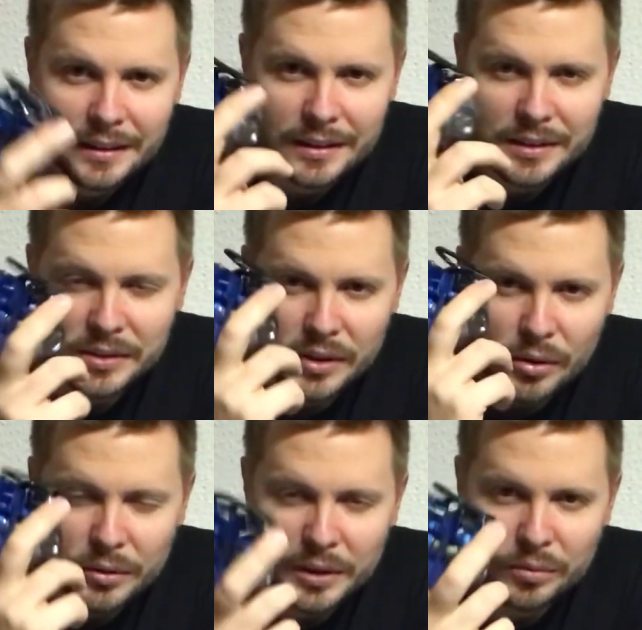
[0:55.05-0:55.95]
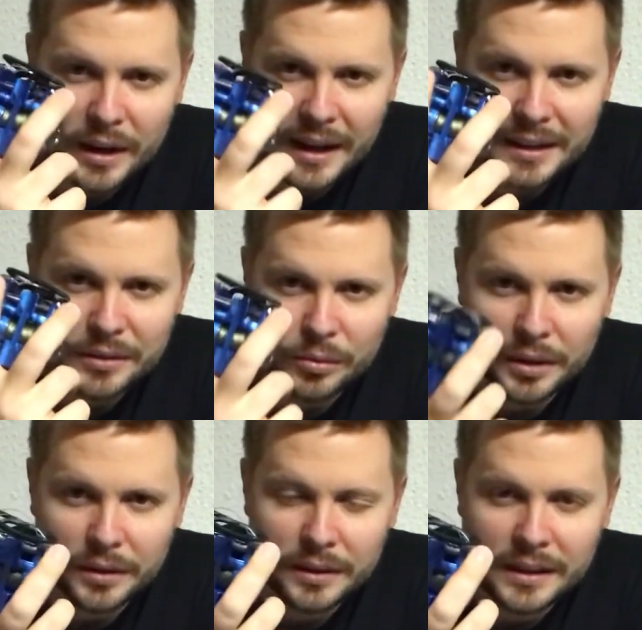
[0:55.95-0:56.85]
This is the only right-handed
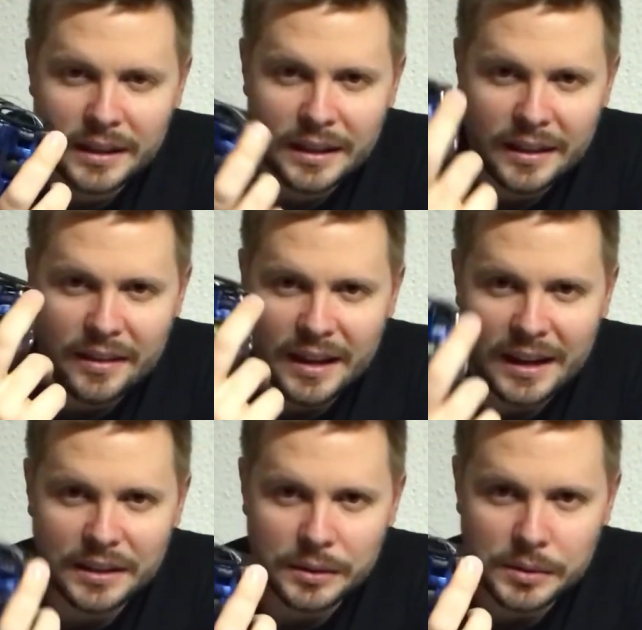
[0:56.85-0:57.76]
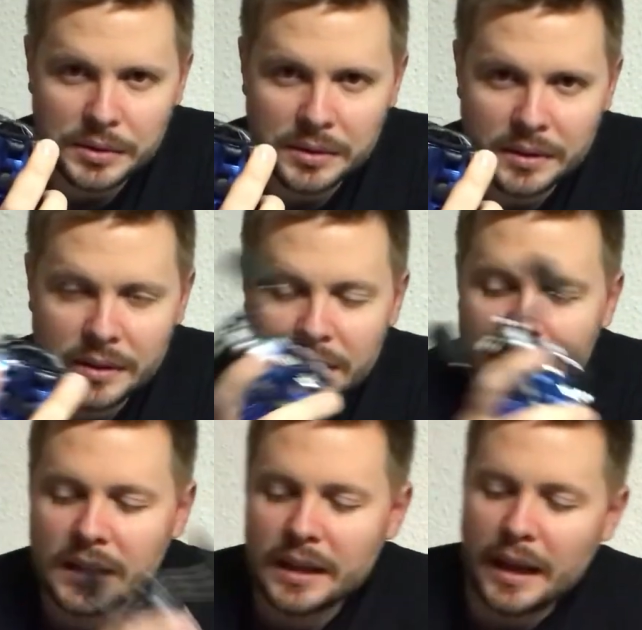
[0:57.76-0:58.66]
reel that I use.
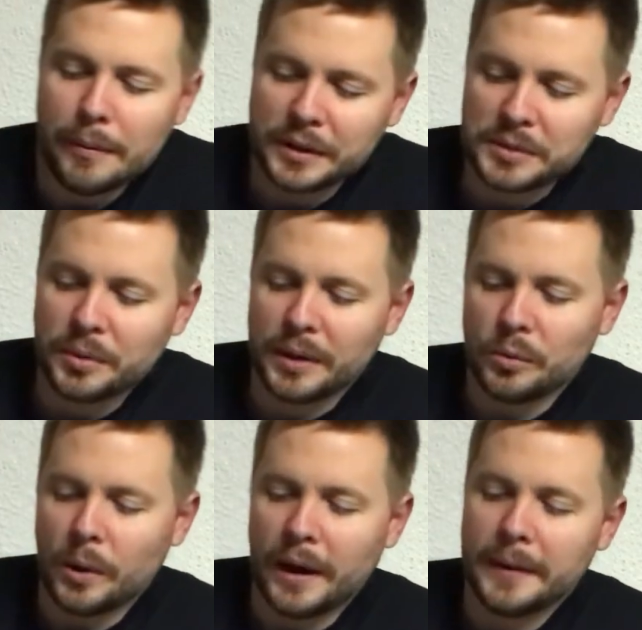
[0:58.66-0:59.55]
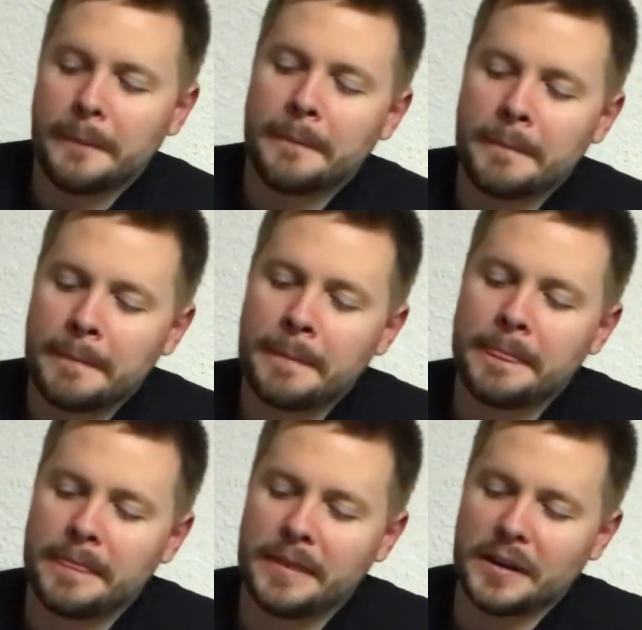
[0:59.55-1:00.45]
I'm going to explain why.
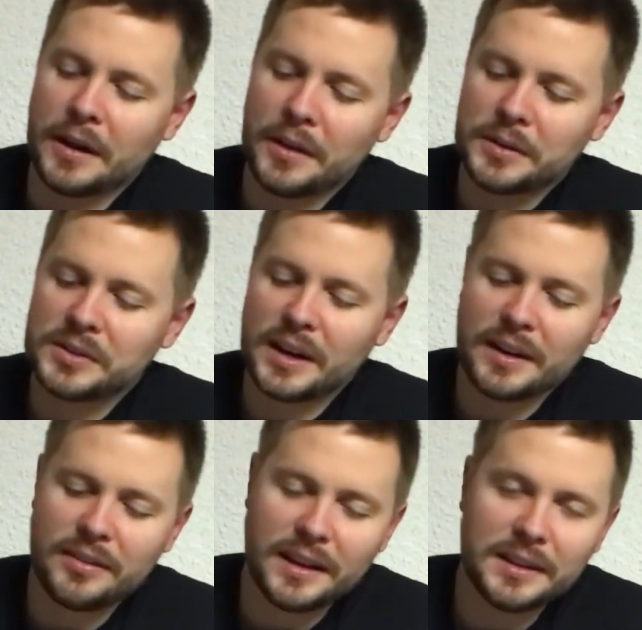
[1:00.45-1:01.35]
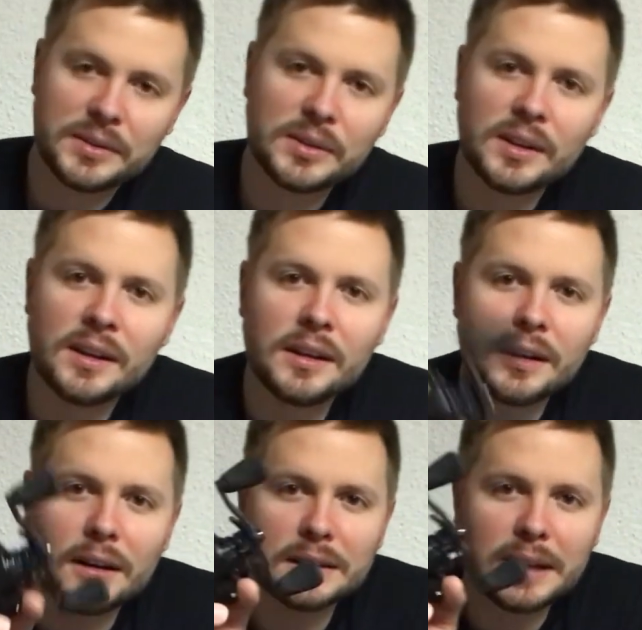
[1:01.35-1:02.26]
The other side of things
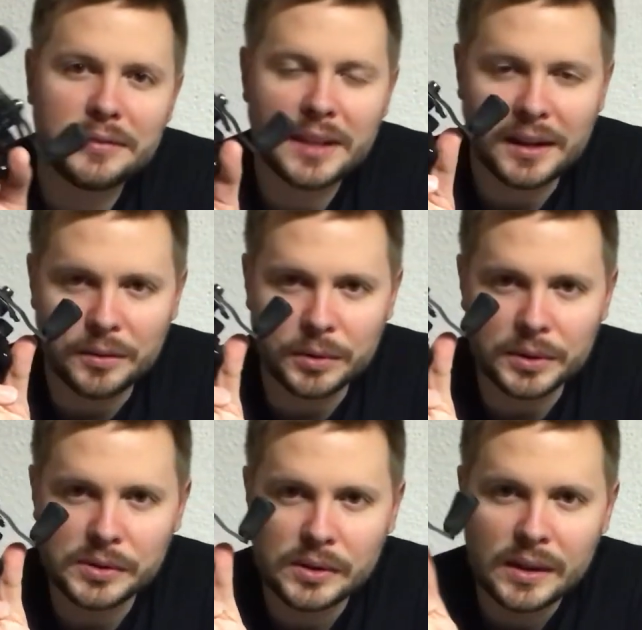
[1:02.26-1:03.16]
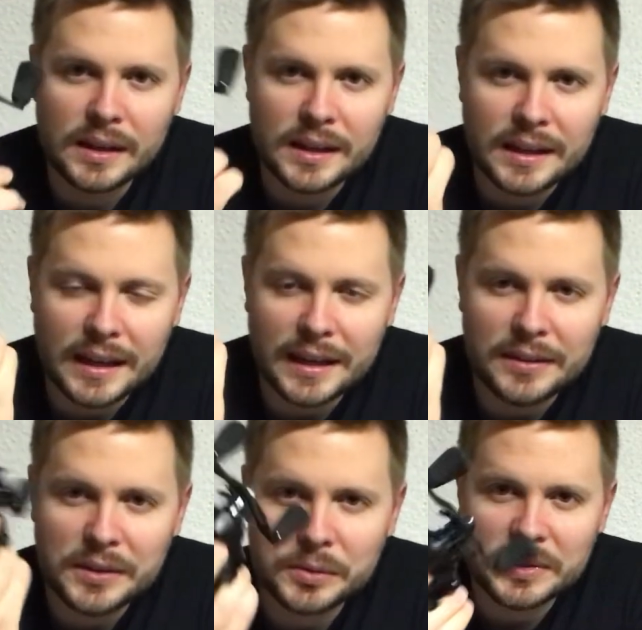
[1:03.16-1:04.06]
are left-handed reels, and
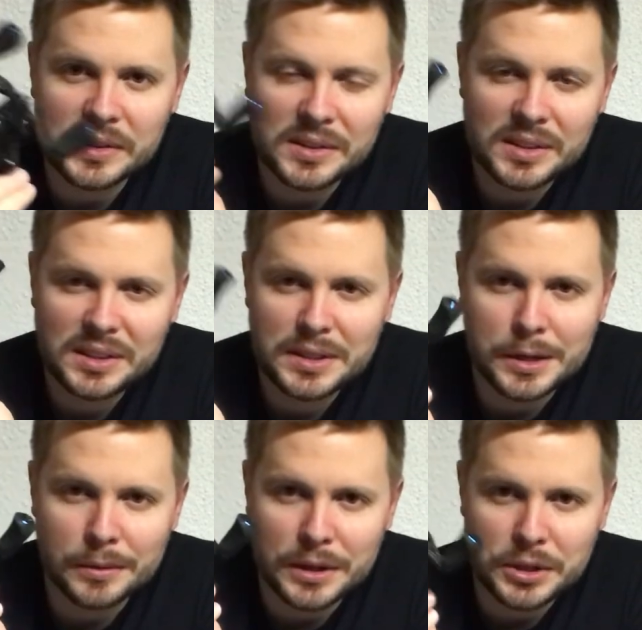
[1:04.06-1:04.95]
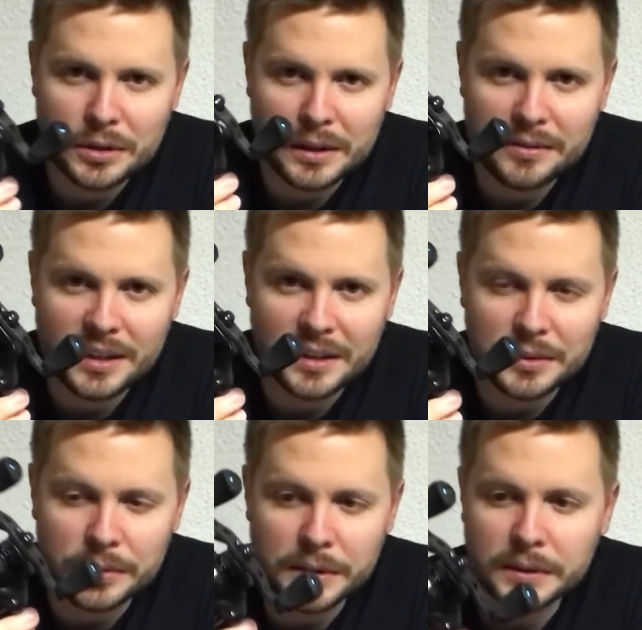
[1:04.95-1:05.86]
this a 6 gear ratio left-handed
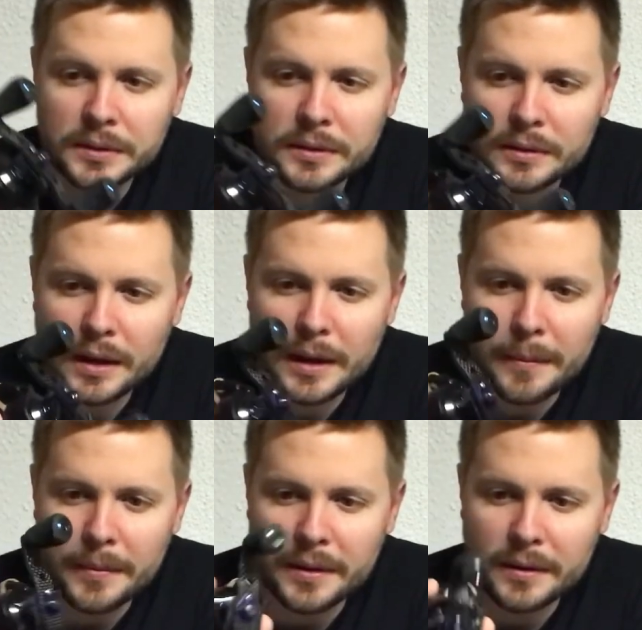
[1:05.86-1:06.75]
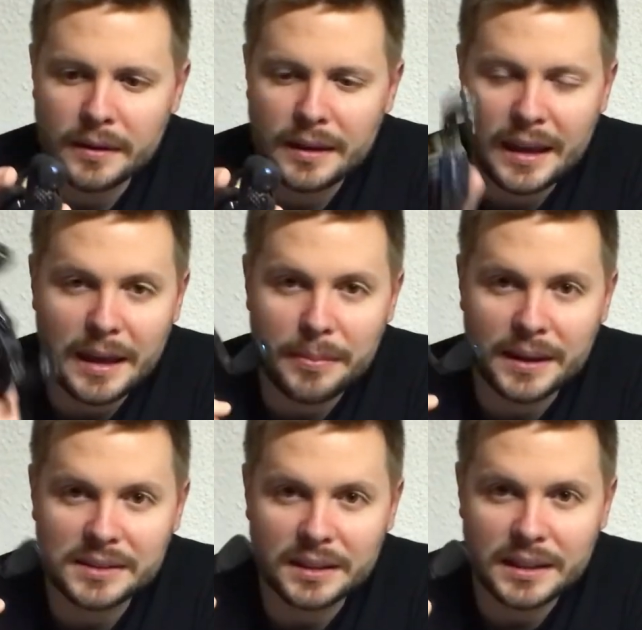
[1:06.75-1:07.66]
reel. The
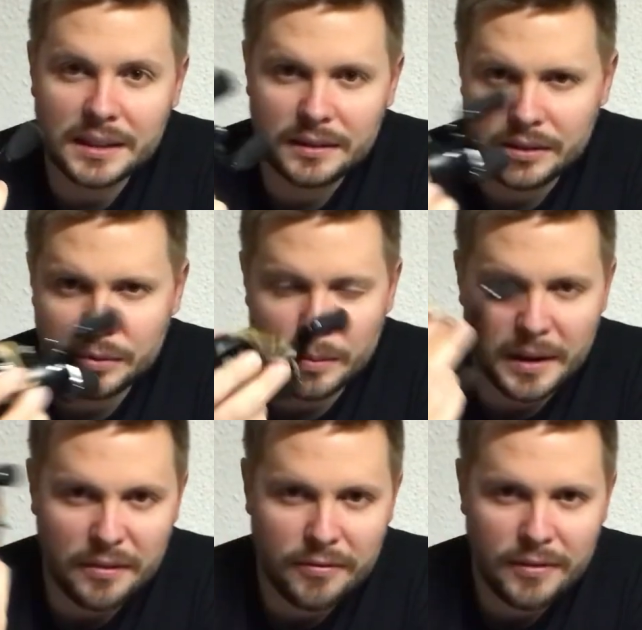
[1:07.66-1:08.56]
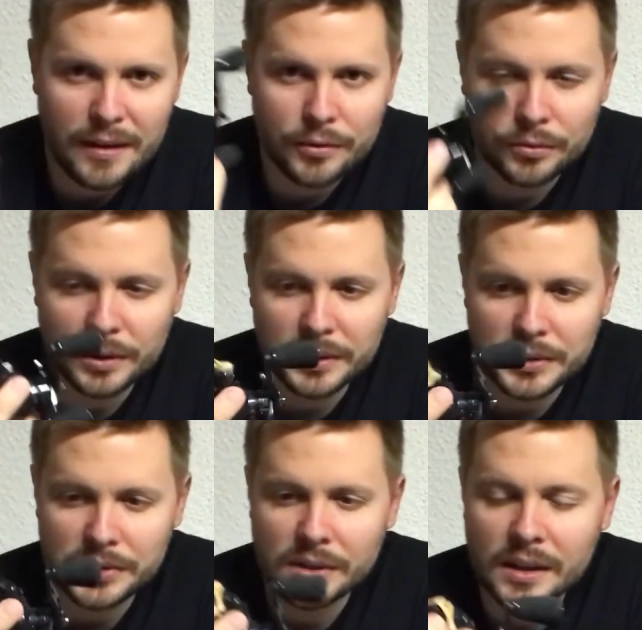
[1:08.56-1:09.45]
Apex Elite. It's one of my favorite
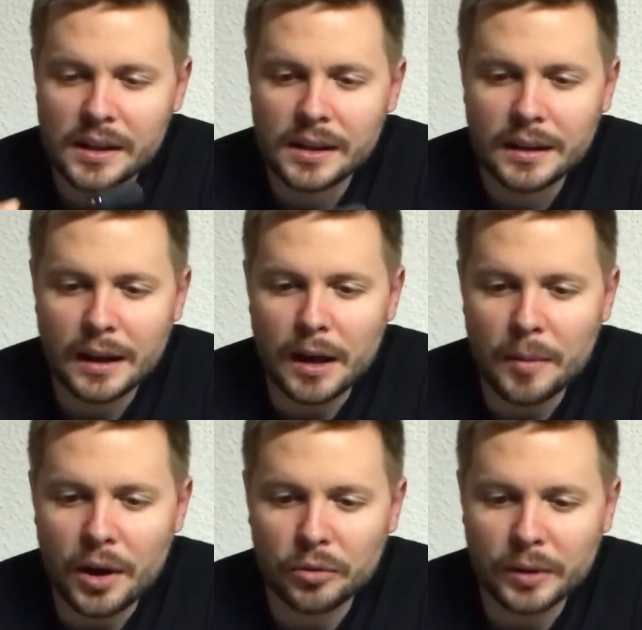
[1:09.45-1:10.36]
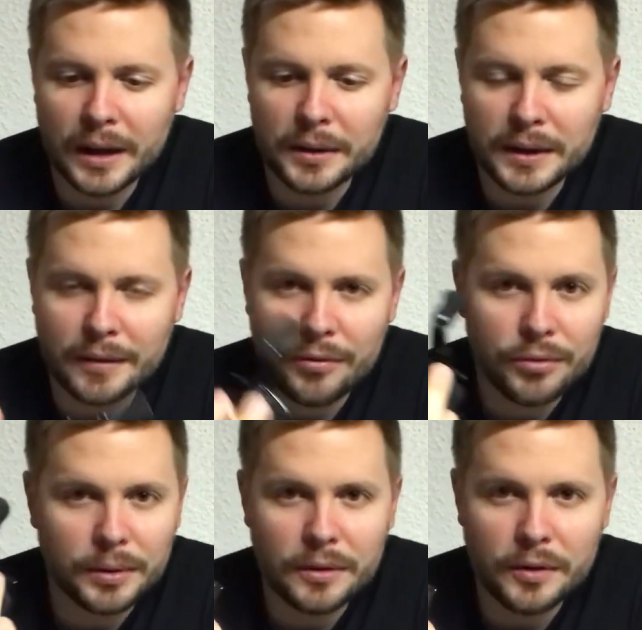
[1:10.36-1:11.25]
reels all around. I have
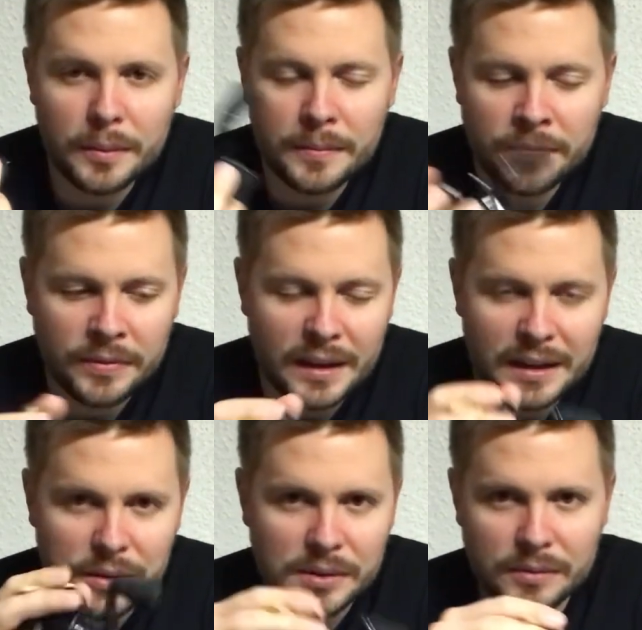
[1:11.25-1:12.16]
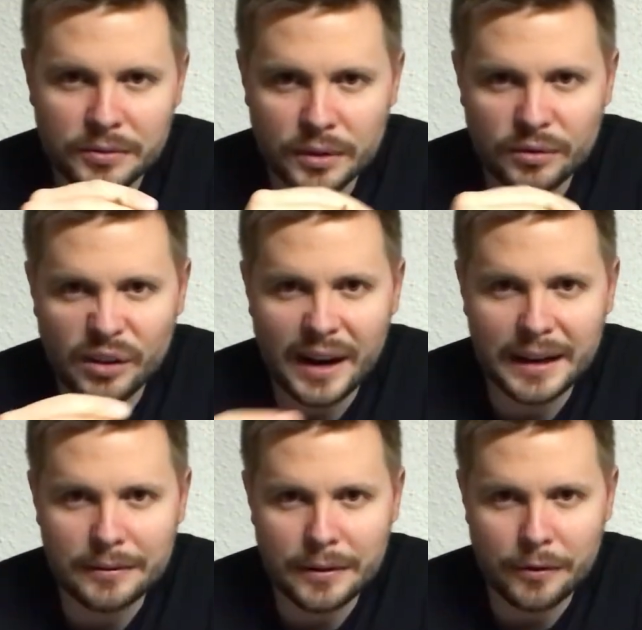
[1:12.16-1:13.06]
3 of them, and I use them for a variety
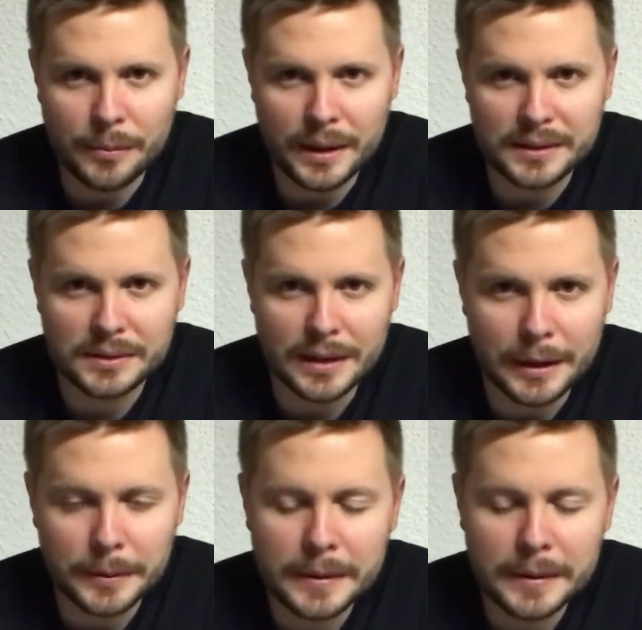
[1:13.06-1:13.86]
of different baits. Now,